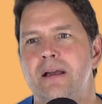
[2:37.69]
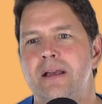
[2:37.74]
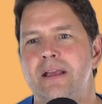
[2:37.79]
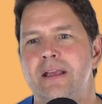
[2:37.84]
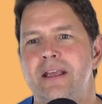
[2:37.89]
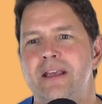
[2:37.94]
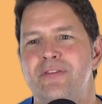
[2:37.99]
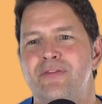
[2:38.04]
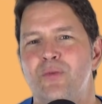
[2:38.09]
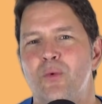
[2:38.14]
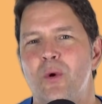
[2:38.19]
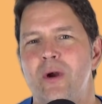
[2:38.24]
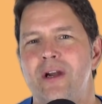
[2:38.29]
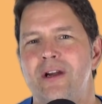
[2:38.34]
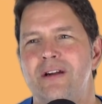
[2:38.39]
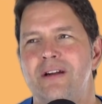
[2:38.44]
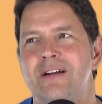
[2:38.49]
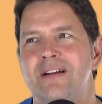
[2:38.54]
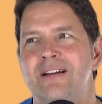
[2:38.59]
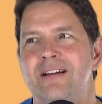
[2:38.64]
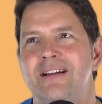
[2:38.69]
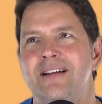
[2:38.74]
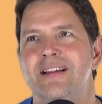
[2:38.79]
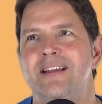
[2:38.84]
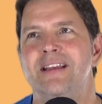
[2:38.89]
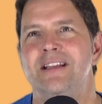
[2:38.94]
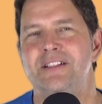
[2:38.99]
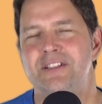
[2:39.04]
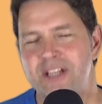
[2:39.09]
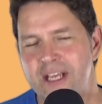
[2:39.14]
If we're
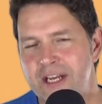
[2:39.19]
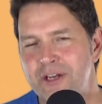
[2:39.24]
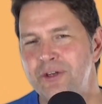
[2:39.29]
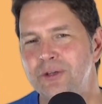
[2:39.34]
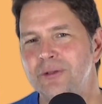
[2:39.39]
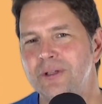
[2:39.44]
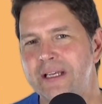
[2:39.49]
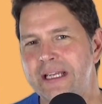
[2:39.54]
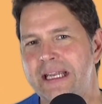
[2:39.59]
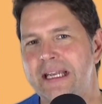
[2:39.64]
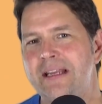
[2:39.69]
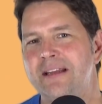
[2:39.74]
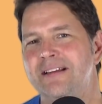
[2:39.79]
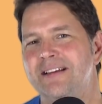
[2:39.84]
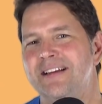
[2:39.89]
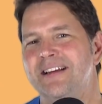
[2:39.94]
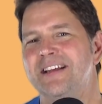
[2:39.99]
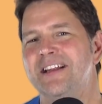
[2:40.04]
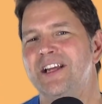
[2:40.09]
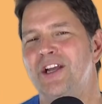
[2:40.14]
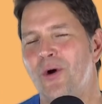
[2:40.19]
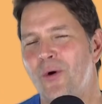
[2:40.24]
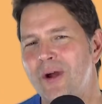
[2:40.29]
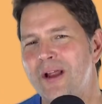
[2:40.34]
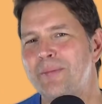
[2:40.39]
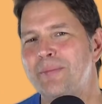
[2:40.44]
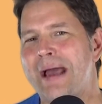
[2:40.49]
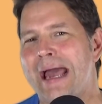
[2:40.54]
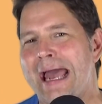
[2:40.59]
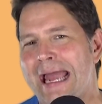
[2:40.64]
continually
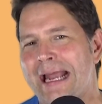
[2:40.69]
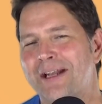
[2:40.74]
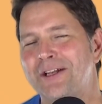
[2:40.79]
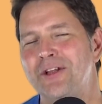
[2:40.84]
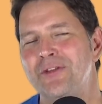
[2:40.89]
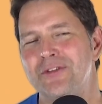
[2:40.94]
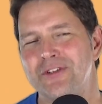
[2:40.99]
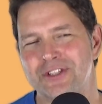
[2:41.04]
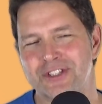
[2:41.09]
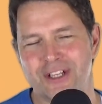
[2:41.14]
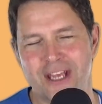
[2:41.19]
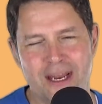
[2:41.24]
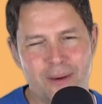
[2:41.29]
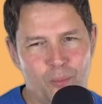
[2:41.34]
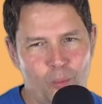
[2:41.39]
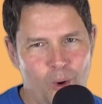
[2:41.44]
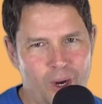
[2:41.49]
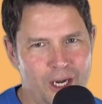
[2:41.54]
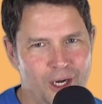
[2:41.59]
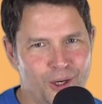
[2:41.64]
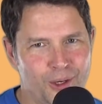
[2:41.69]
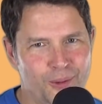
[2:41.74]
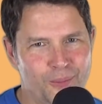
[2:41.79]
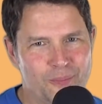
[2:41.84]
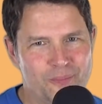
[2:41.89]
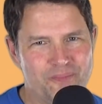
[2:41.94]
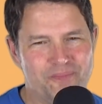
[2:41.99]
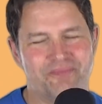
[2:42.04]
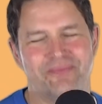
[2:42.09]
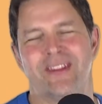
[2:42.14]
going back to the same well,
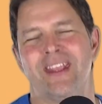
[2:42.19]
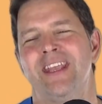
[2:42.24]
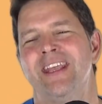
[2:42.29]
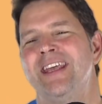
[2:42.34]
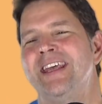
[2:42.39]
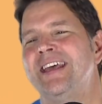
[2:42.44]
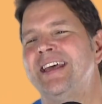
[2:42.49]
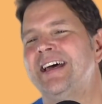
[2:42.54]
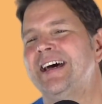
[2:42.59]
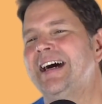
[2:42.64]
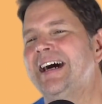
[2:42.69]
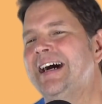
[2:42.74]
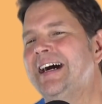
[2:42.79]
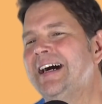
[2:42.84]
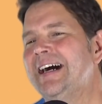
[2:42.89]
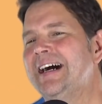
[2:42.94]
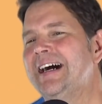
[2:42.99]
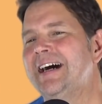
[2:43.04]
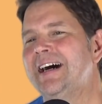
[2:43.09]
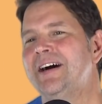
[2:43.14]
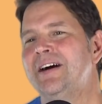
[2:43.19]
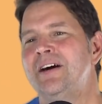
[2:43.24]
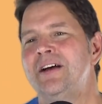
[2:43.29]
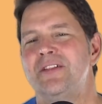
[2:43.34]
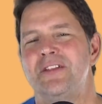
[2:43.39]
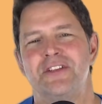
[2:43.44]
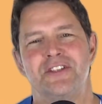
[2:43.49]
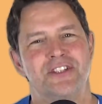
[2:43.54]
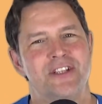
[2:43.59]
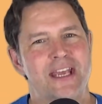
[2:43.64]
the
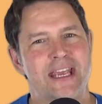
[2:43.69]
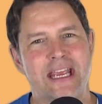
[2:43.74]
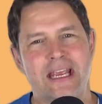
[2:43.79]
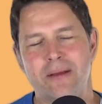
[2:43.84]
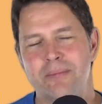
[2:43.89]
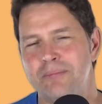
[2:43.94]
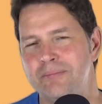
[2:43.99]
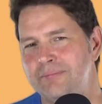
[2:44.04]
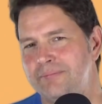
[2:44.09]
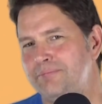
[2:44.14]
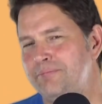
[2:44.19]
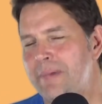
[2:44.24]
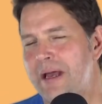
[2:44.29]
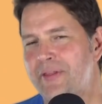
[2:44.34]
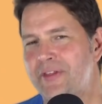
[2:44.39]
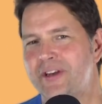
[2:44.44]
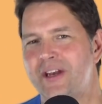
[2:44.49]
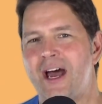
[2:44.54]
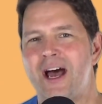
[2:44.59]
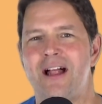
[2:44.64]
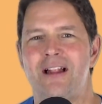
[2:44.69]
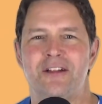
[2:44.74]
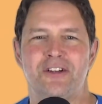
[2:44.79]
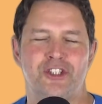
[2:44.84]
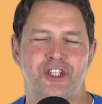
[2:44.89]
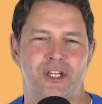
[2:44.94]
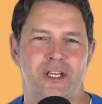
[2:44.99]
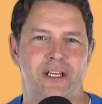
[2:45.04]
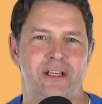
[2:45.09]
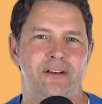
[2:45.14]
same
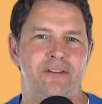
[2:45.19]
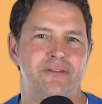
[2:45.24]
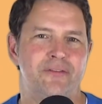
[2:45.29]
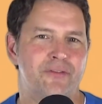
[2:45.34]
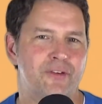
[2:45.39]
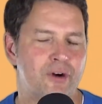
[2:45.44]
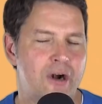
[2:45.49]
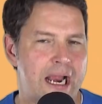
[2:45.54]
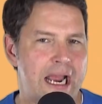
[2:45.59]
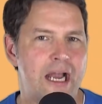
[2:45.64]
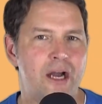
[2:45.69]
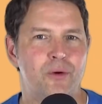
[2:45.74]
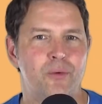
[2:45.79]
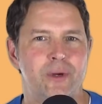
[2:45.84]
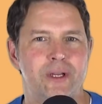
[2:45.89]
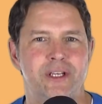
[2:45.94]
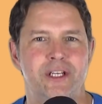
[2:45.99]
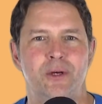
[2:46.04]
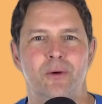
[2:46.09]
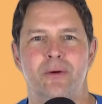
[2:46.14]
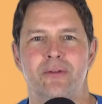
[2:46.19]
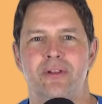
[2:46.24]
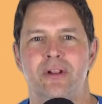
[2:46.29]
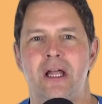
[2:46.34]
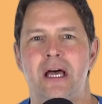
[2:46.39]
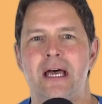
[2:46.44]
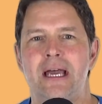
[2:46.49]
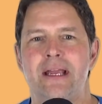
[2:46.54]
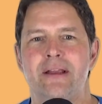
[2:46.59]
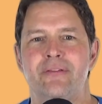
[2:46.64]
methodology for how we deal with
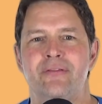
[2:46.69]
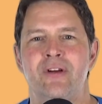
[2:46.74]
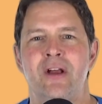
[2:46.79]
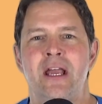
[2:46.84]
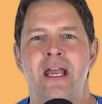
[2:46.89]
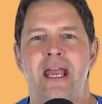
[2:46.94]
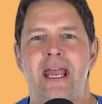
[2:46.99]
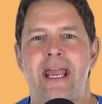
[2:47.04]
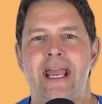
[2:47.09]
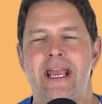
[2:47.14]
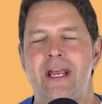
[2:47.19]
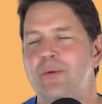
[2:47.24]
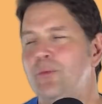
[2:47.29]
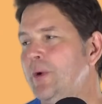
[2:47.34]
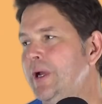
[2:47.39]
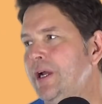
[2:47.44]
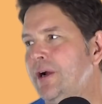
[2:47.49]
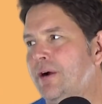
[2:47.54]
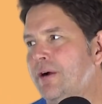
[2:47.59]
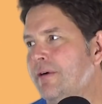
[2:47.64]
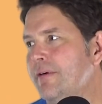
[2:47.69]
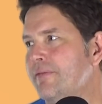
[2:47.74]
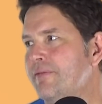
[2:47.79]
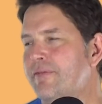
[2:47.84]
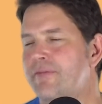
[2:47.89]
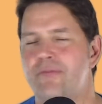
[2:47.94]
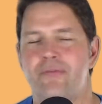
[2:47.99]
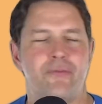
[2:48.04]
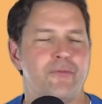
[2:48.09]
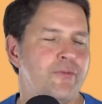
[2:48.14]
life, and we are
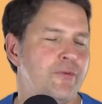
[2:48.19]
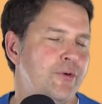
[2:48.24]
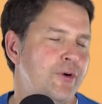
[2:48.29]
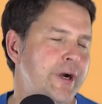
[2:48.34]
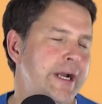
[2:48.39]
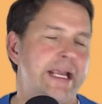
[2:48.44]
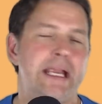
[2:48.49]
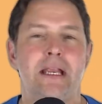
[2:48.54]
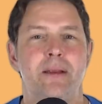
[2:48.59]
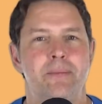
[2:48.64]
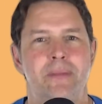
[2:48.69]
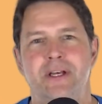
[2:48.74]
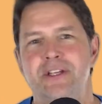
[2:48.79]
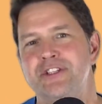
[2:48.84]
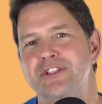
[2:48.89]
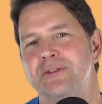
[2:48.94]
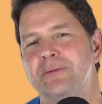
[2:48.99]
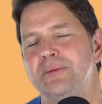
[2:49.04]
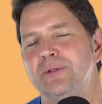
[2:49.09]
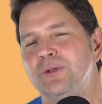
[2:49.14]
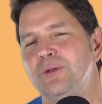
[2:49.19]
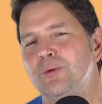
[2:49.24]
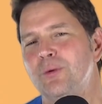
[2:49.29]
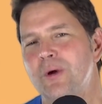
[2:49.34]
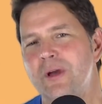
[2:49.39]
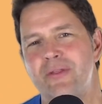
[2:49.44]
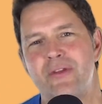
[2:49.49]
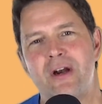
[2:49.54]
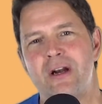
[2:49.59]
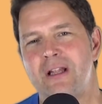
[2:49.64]
freaking miserable
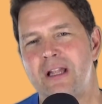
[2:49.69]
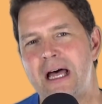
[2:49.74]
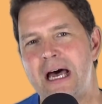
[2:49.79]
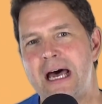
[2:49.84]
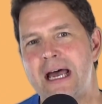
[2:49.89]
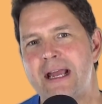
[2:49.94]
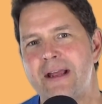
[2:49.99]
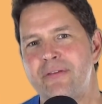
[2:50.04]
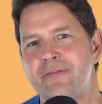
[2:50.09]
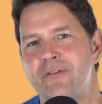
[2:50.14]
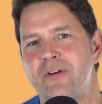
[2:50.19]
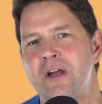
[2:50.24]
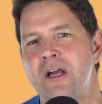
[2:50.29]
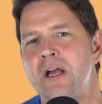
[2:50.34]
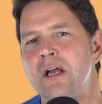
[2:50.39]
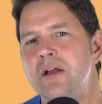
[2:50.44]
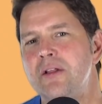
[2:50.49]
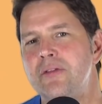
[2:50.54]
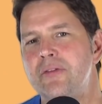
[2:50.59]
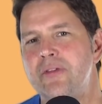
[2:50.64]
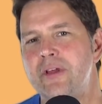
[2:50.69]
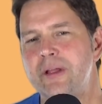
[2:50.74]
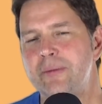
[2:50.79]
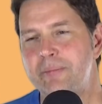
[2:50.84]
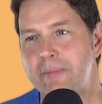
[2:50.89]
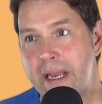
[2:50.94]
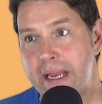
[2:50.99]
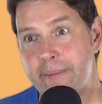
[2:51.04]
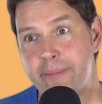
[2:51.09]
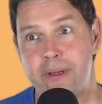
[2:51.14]
with our life, then
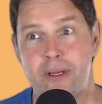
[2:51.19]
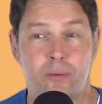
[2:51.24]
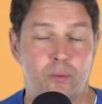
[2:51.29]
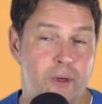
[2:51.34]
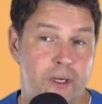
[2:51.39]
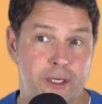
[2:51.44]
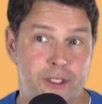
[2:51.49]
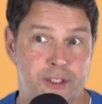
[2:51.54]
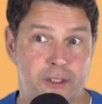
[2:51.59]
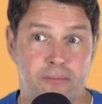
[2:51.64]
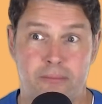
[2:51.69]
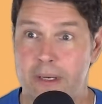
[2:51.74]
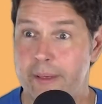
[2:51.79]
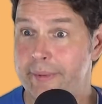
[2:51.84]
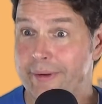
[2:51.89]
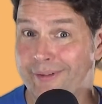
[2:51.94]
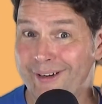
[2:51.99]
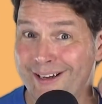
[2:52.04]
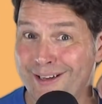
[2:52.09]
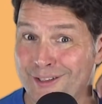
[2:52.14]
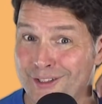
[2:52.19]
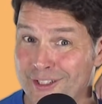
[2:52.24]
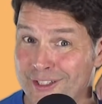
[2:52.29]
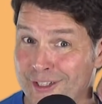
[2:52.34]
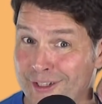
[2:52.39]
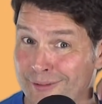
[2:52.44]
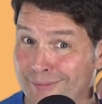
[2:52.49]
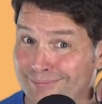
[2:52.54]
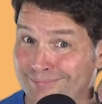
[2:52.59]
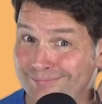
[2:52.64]
maybe we should maybe
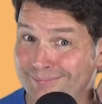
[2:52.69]
reconsider,